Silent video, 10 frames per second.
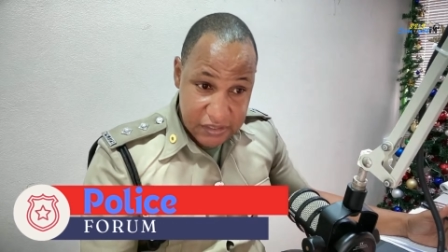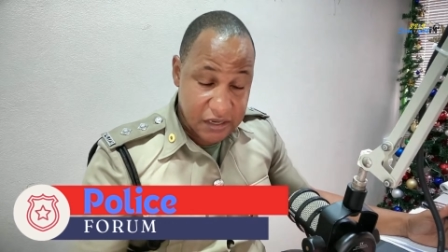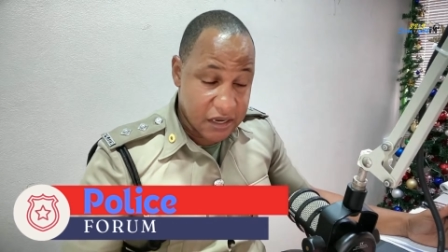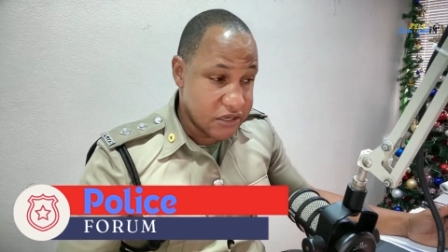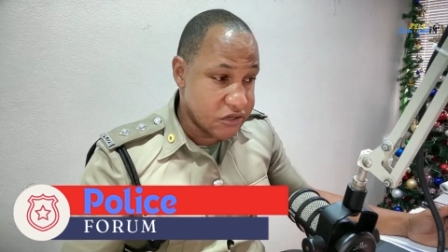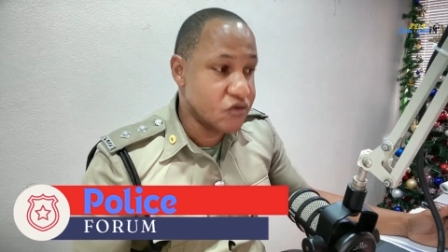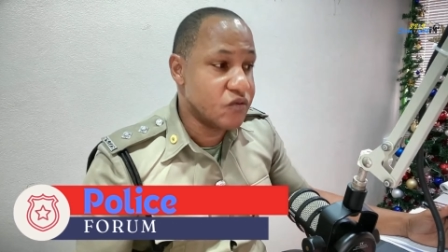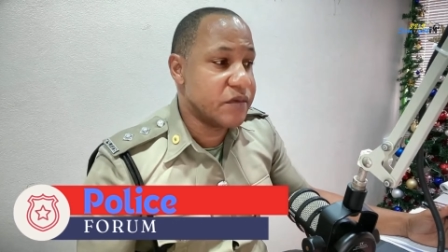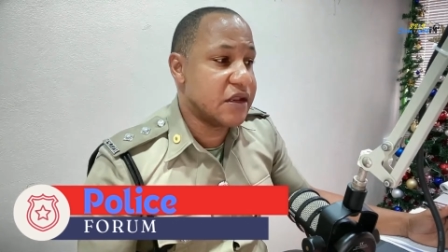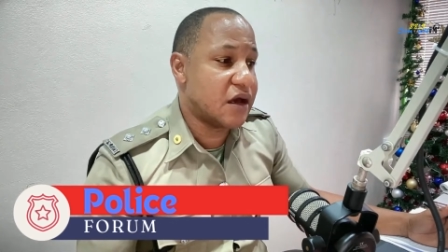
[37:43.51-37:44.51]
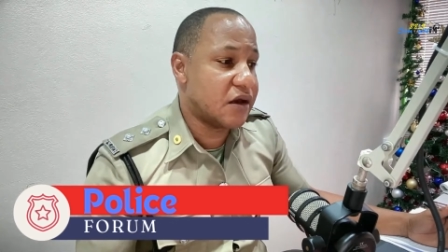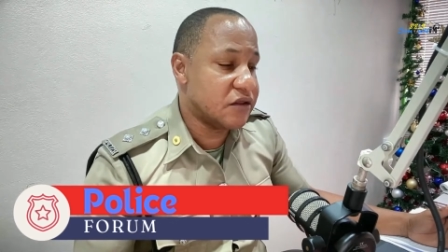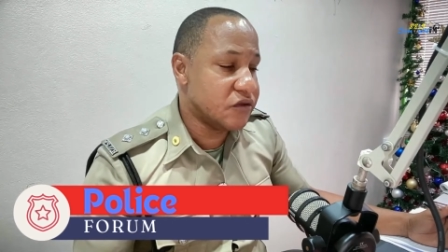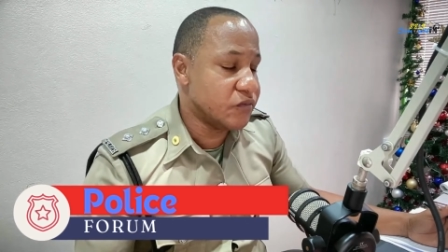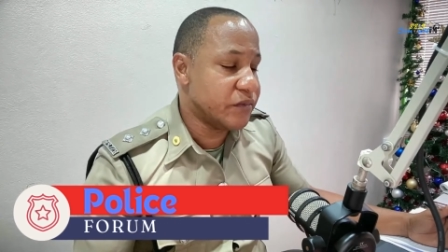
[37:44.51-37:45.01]
and you
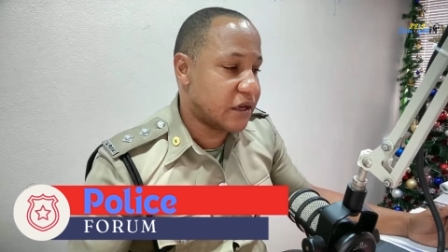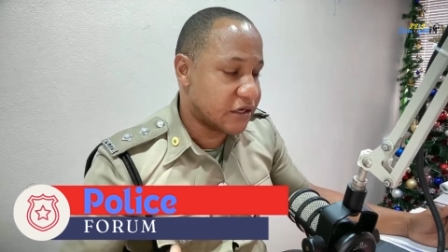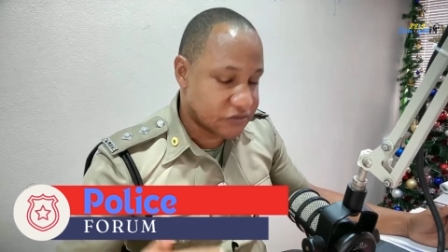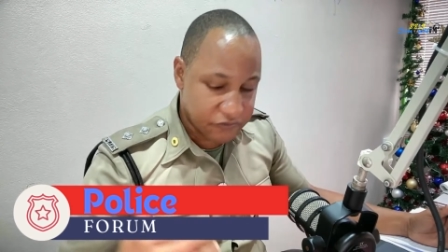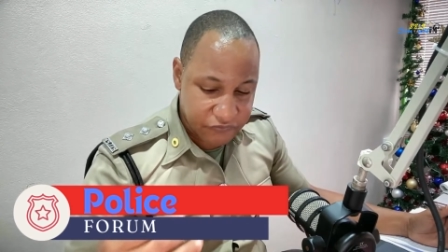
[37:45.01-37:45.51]
because of